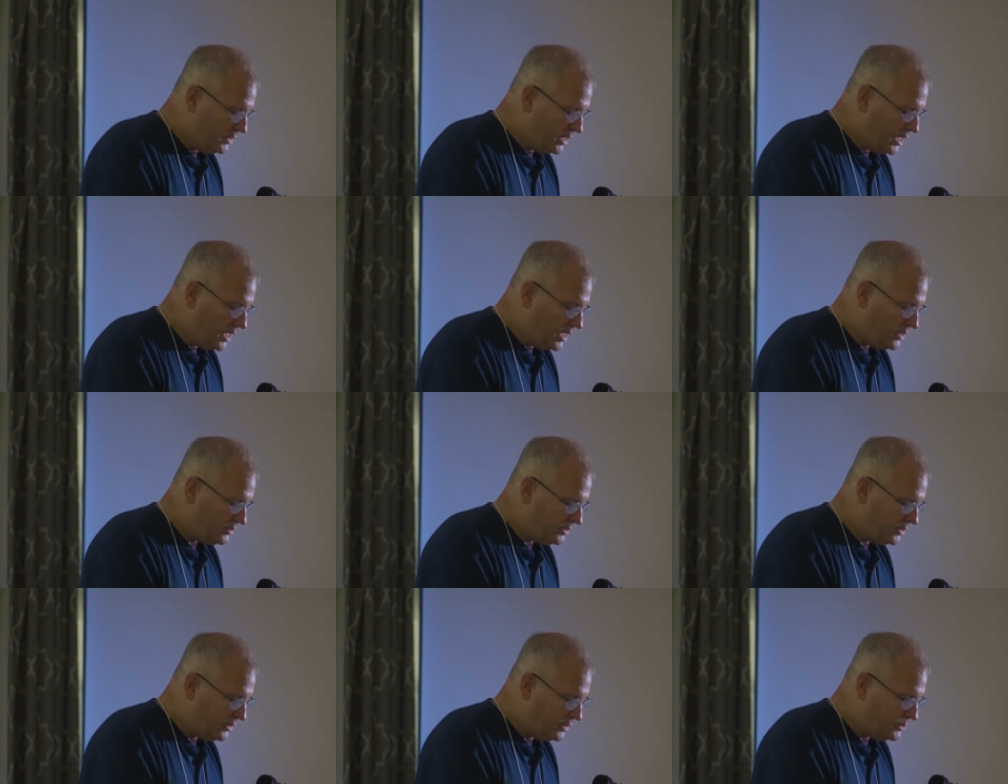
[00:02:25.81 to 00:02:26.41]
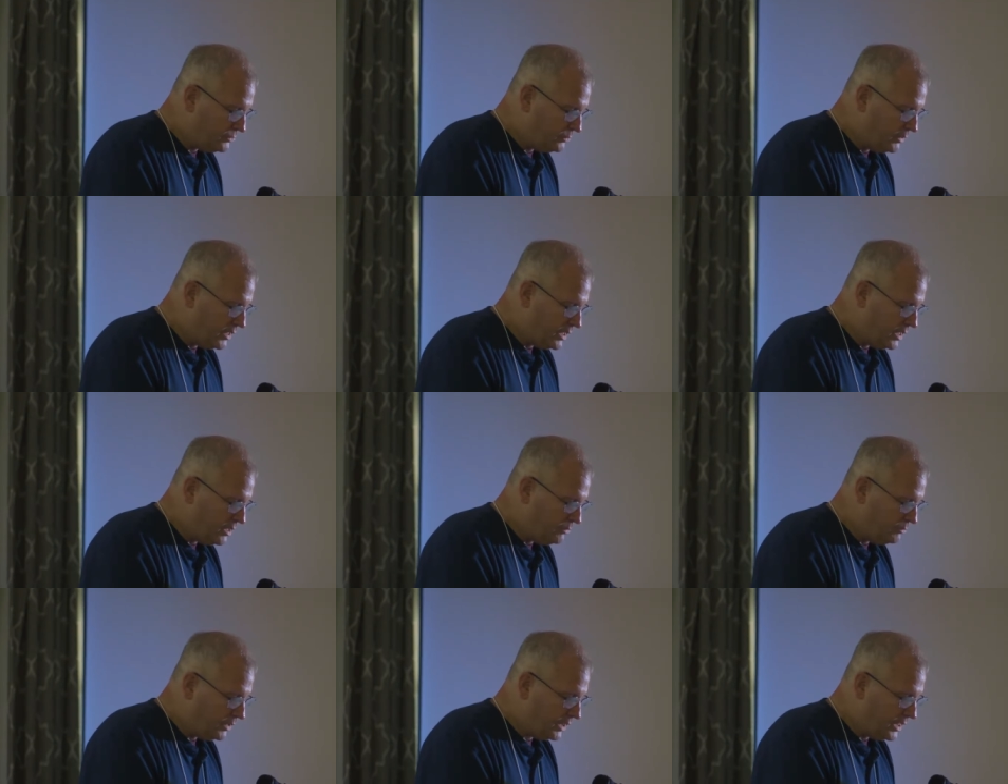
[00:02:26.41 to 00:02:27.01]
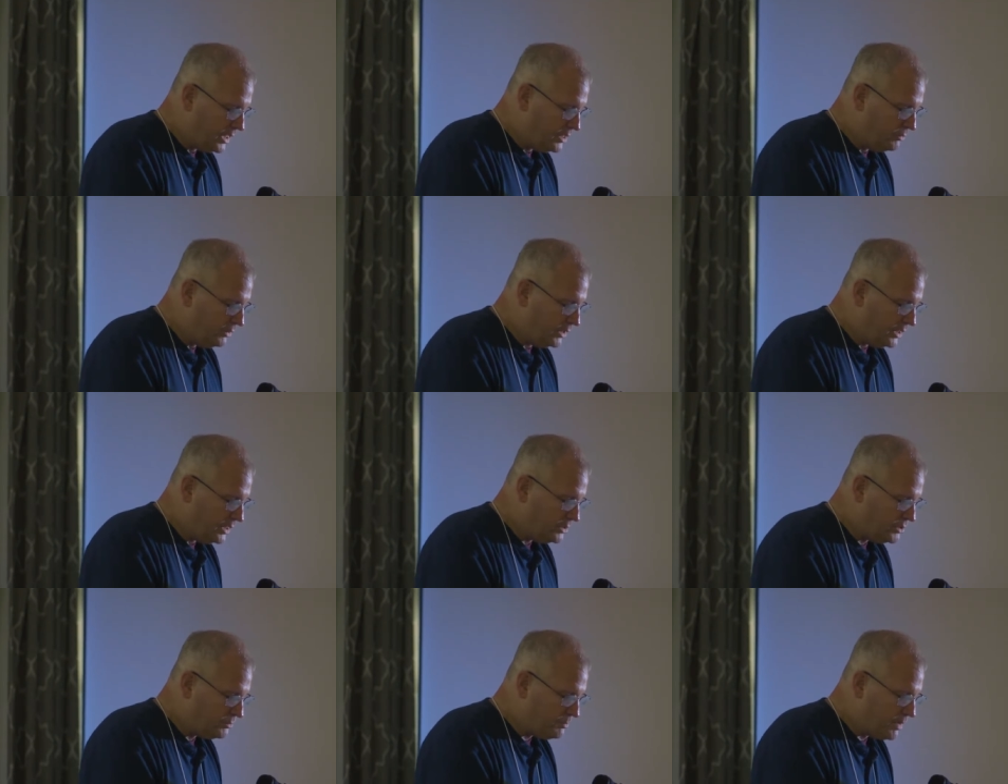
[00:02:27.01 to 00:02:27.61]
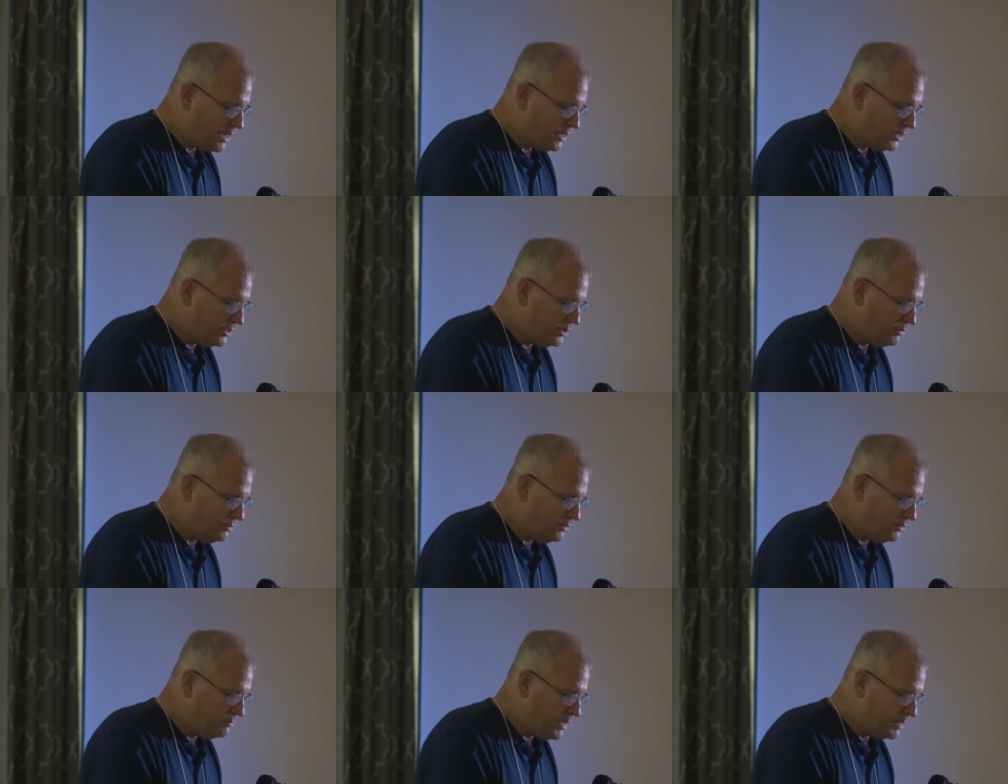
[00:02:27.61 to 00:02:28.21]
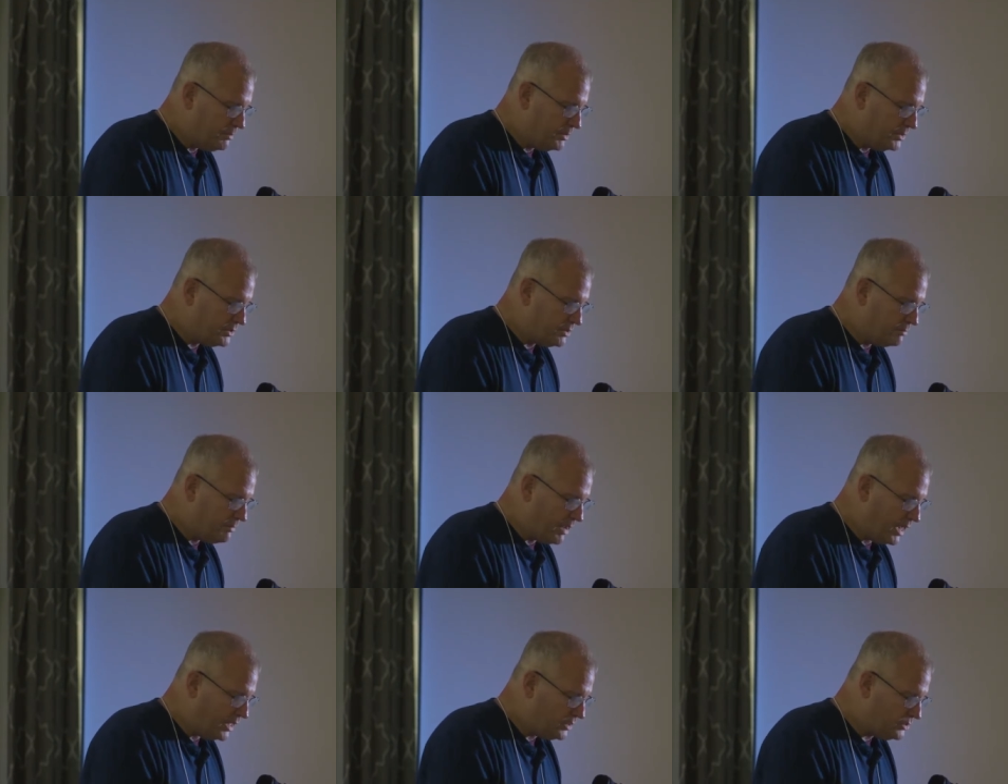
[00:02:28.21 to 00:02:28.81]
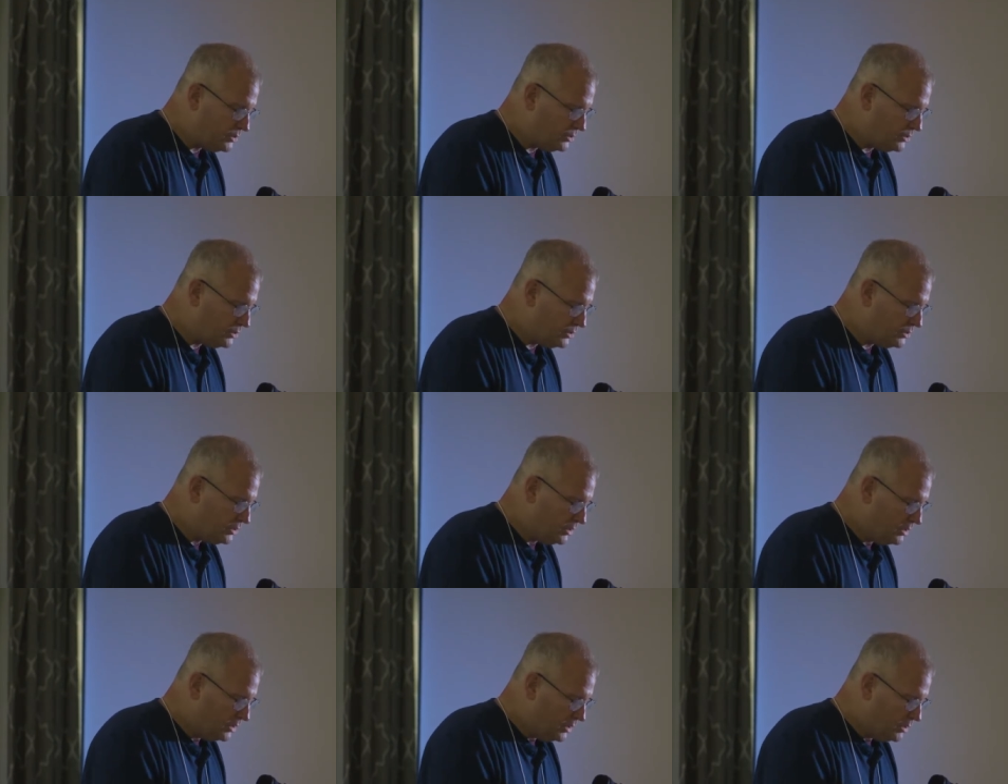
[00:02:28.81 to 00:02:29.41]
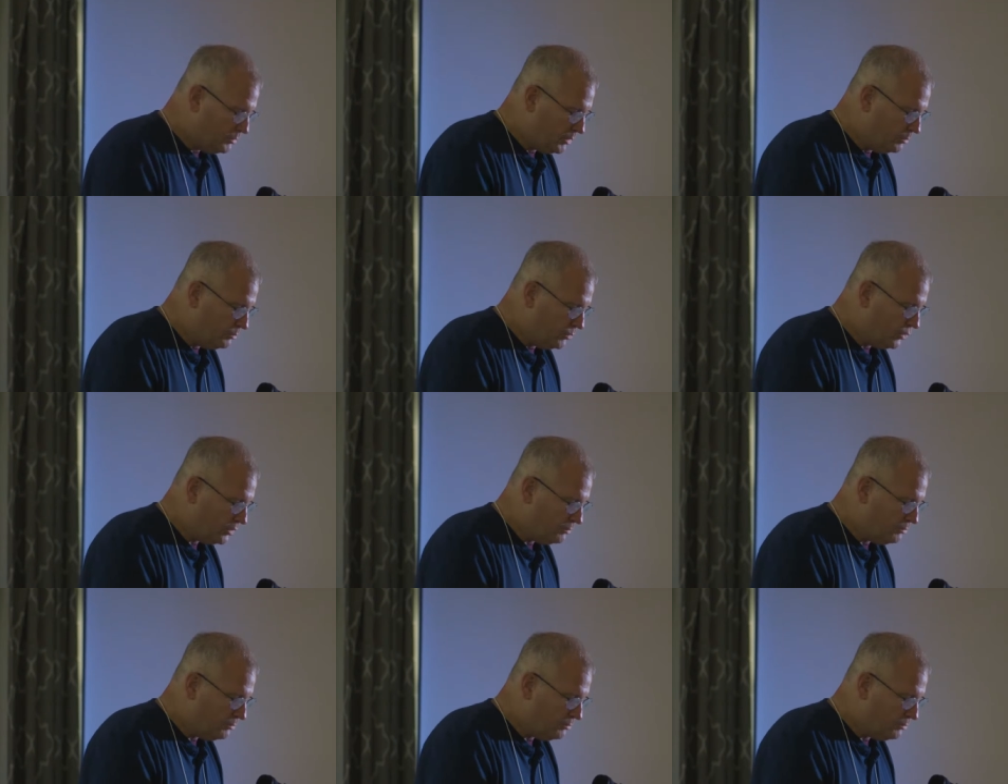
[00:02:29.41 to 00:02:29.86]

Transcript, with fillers: the gathering this weekend will equally inspire you with maybe some answers, but more